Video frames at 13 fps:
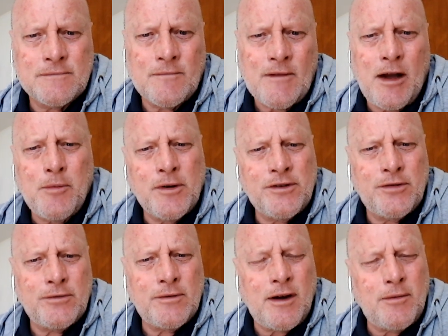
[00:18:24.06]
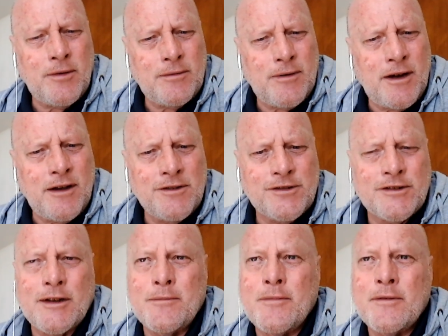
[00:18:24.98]
I want to ask
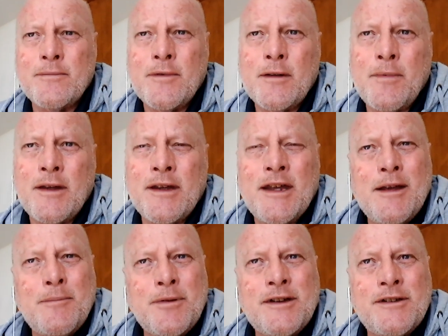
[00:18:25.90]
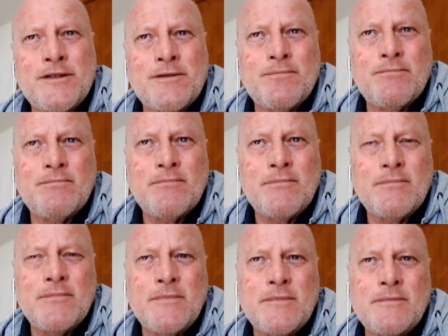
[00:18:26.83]
him, because
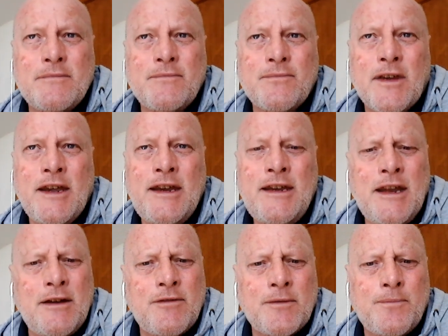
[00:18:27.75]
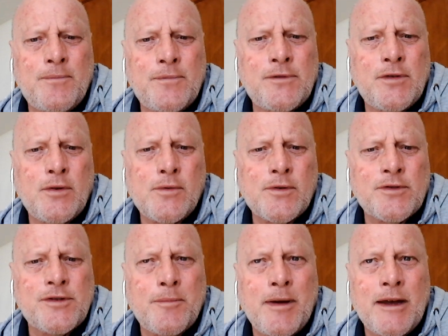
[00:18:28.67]
he never talks
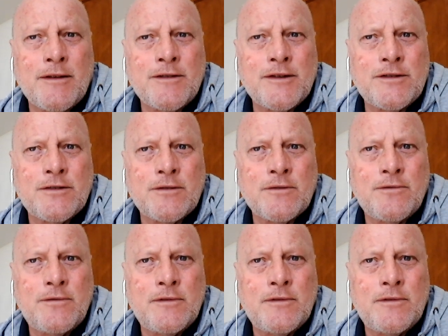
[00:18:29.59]
about this sort of,